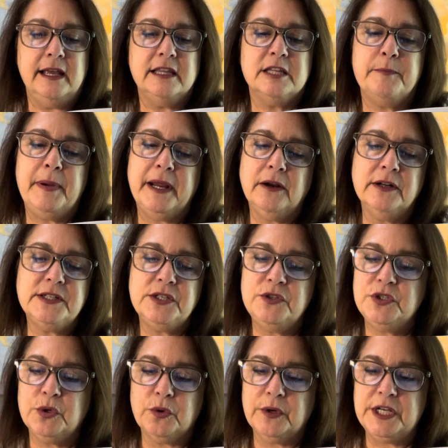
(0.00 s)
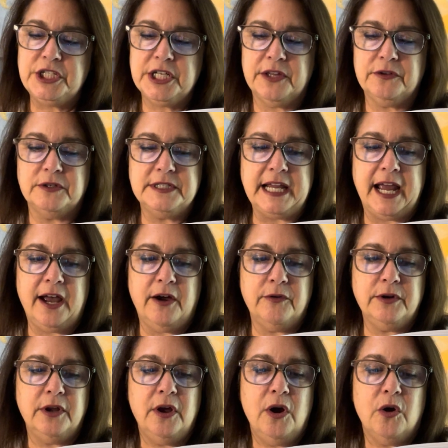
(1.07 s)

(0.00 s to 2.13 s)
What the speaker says: The parents who tore each other down